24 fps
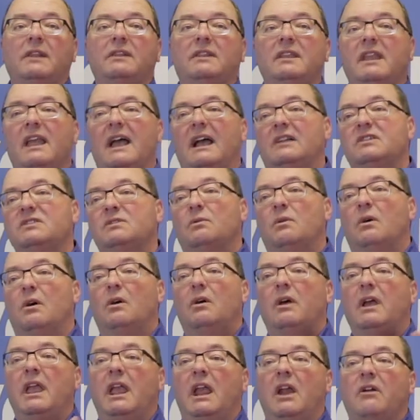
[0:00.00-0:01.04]
the
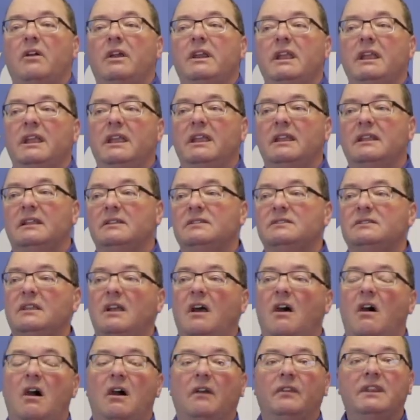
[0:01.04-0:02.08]
actual area is
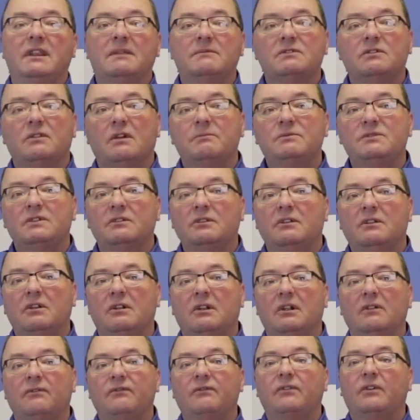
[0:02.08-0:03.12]
on the absorption
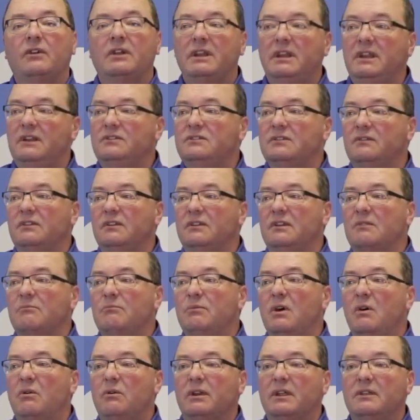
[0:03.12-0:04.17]
curve for each of the
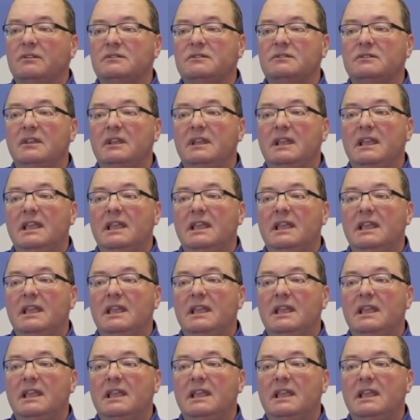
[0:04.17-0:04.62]
components.